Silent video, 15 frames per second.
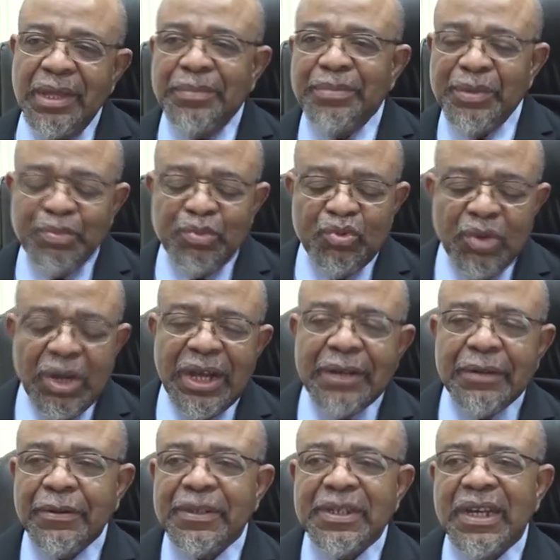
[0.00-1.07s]
People are
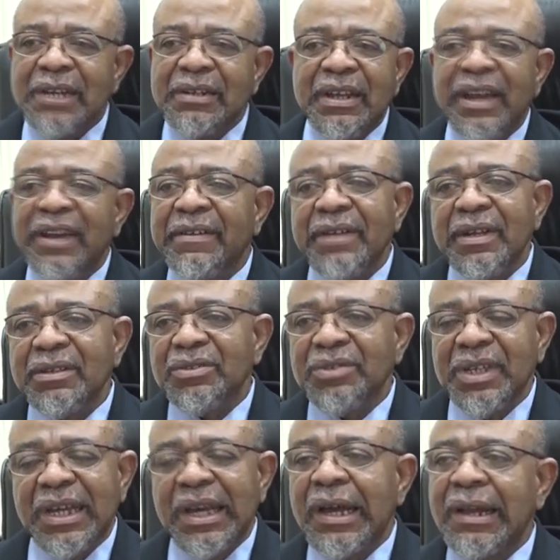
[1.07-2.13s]
not adhering to
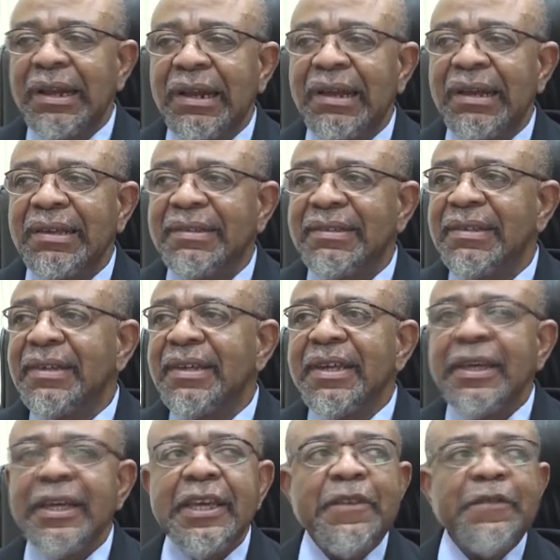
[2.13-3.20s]
the guidelines.
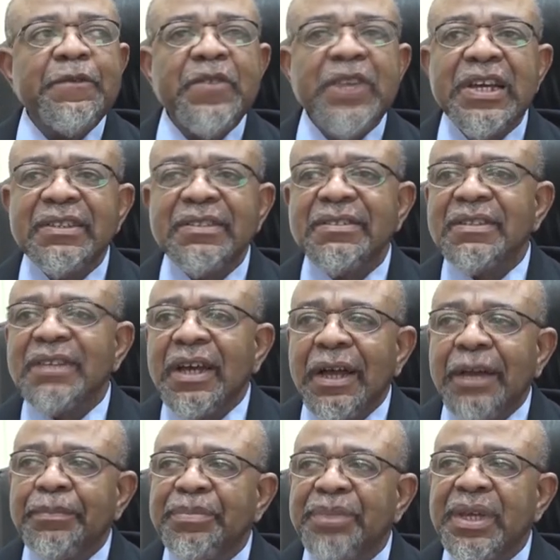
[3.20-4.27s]
Events
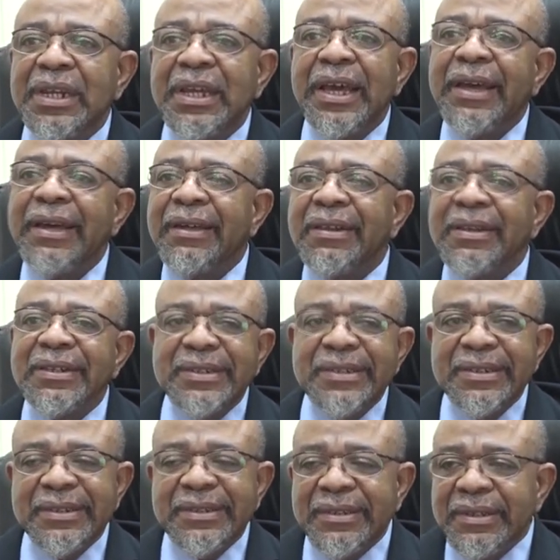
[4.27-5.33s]
are being
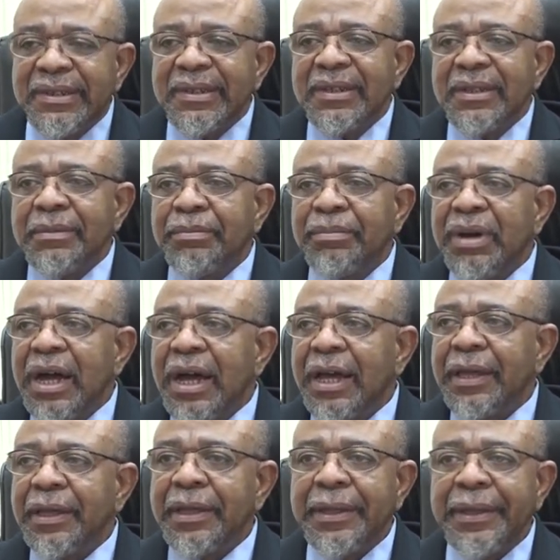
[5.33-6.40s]
held by
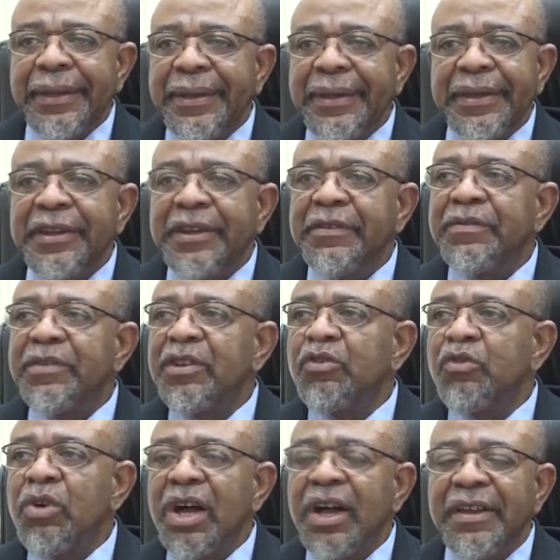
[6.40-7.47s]

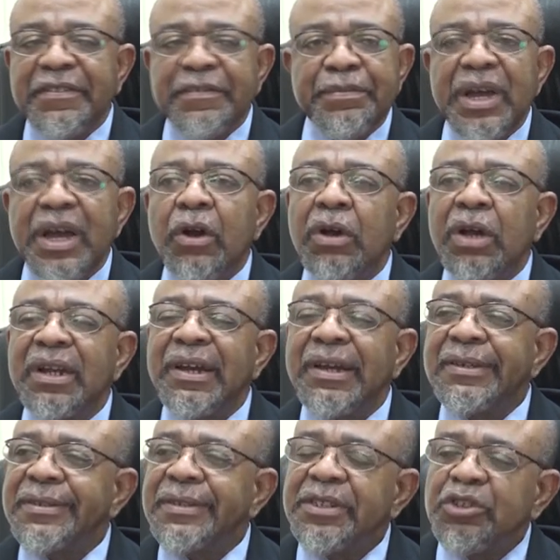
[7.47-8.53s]
individuals, by
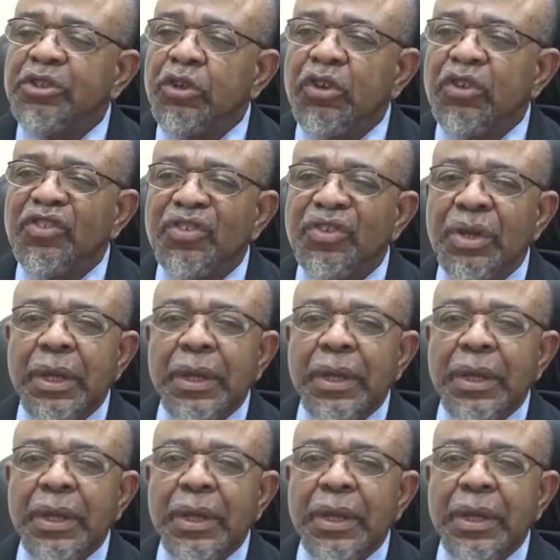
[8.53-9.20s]
organizations.